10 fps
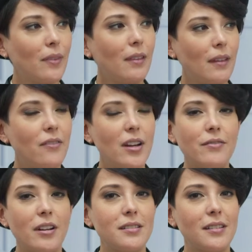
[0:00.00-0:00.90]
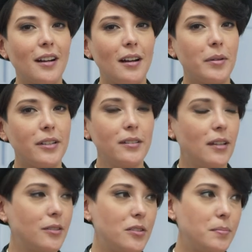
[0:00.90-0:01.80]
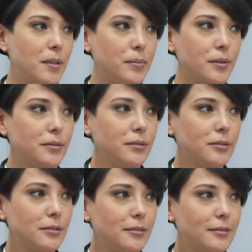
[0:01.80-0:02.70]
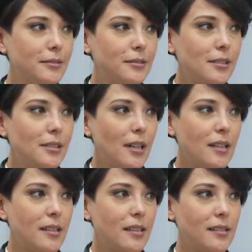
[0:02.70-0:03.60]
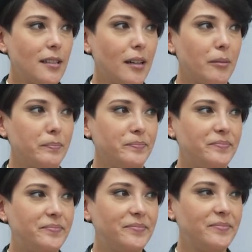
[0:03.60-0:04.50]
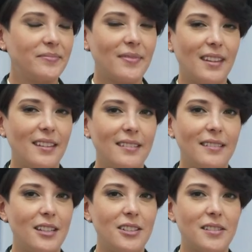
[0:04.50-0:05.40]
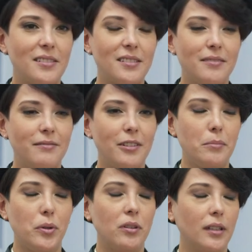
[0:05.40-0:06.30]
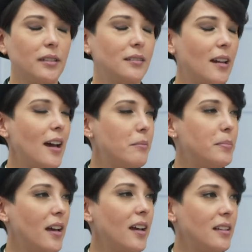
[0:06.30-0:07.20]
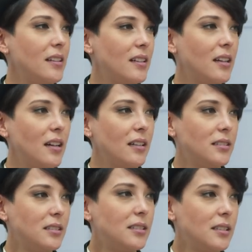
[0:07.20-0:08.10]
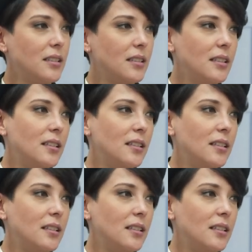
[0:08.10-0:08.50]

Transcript: They're very, very stuck up. I don't like those people. Mm. I think um, they're just very boring. They are. But there's bland. A lot in the yeah. industry. Like we've,